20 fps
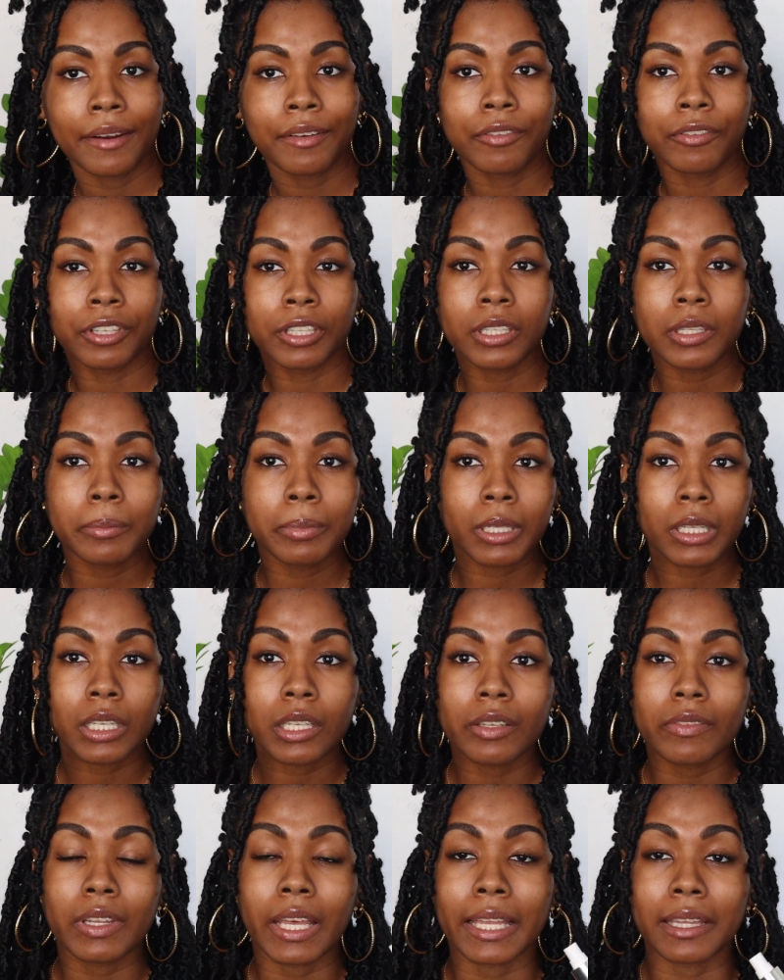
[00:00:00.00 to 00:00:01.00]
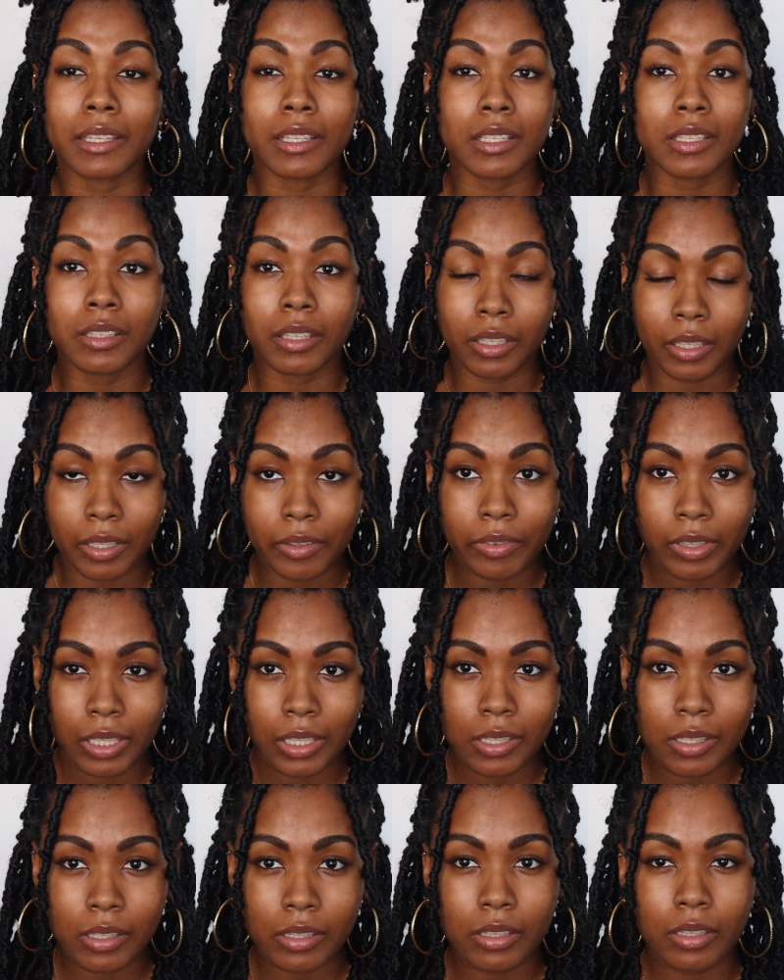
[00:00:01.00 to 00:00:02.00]
really believe that these
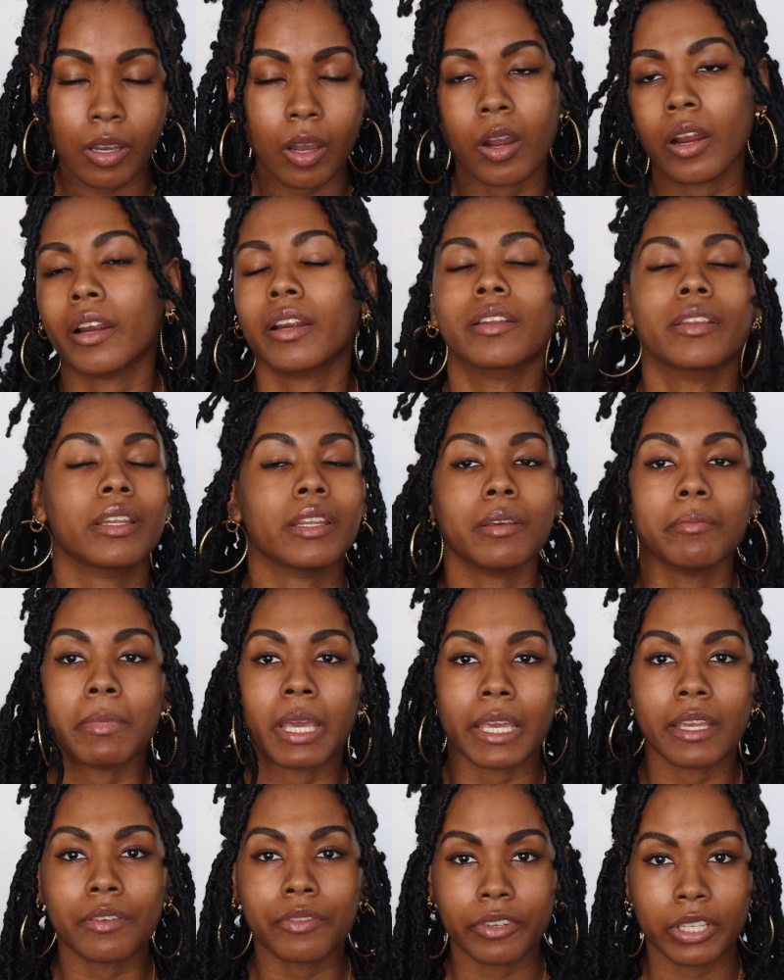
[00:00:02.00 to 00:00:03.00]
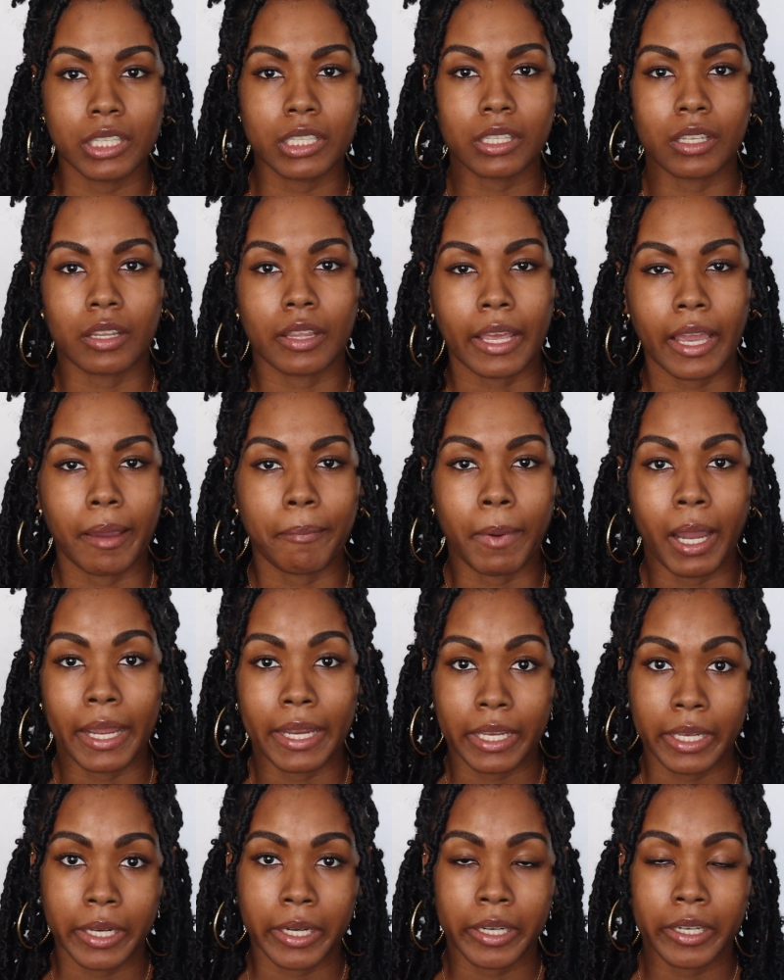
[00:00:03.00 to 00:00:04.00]
leave-ins are the main reason that my
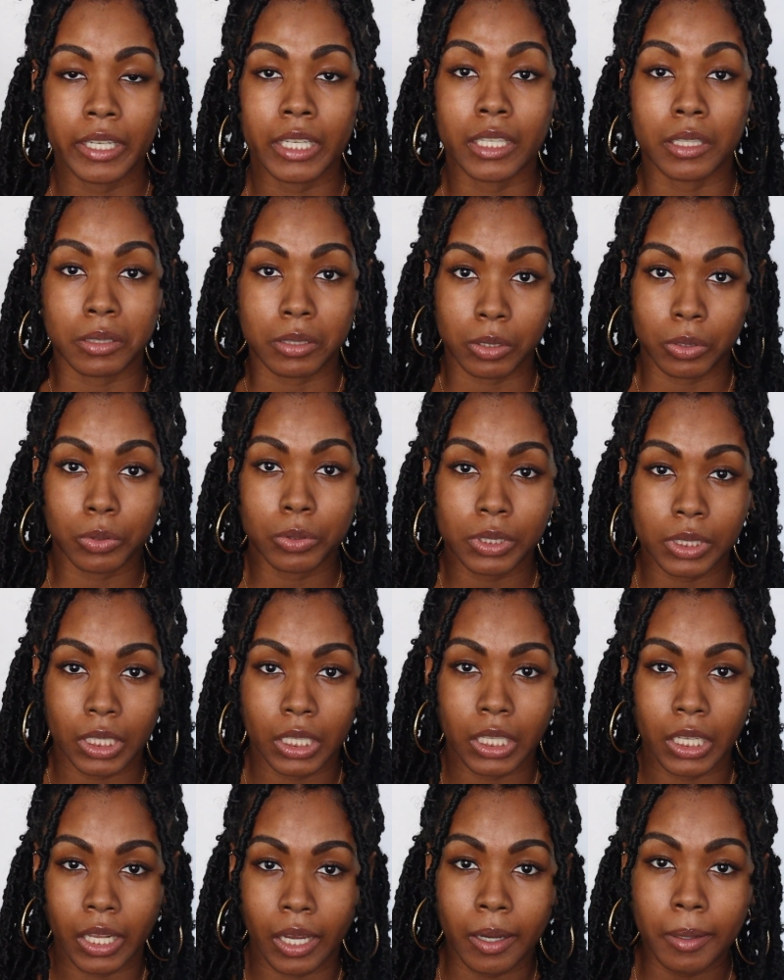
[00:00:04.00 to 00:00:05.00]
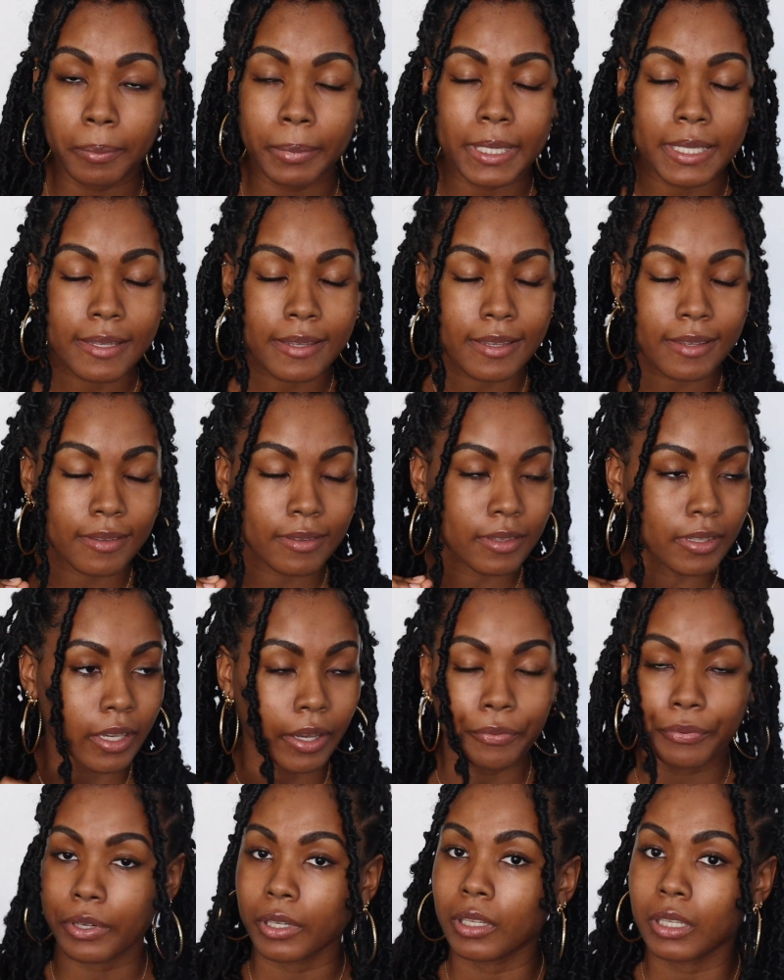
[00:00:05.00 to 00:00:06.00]
hair is loosening up. It's
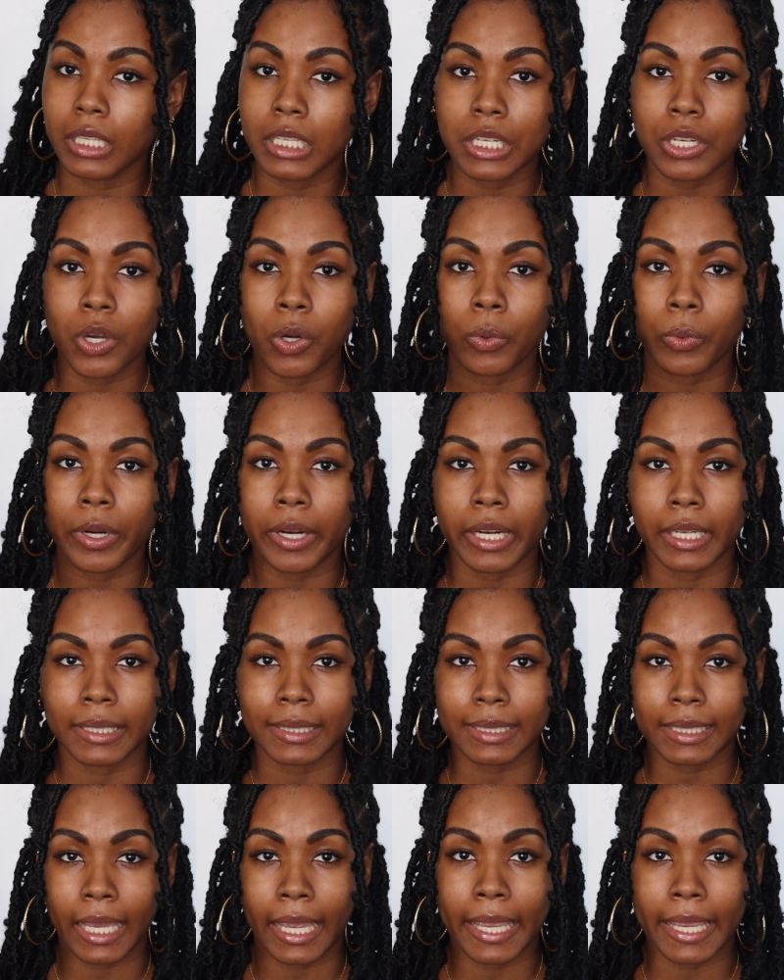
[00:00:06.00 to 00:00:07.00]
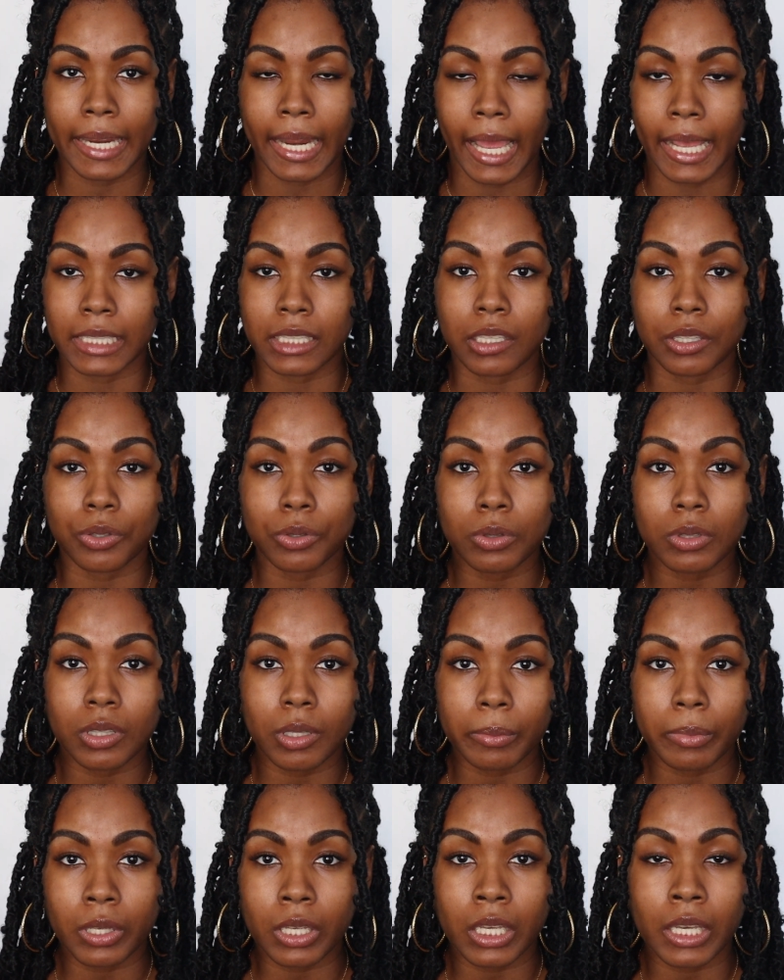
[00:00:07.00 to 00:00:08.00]
definitely nowhere as tight as it used to
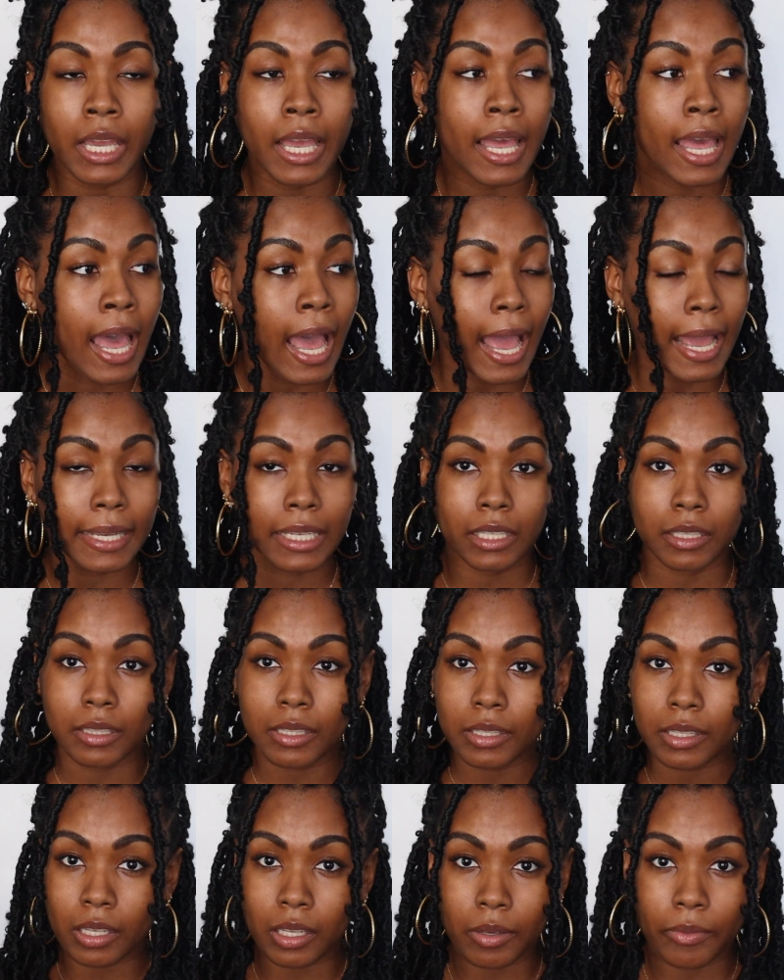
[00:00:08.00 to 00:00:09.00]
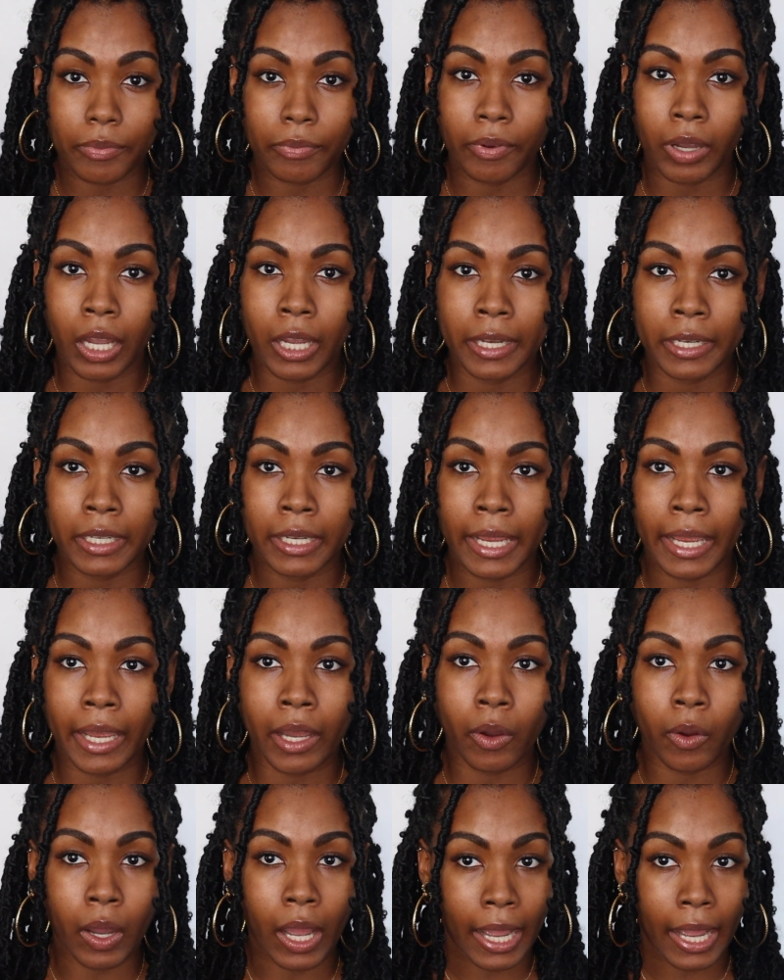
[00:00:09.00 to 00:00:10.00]
be. I can sleep fine now.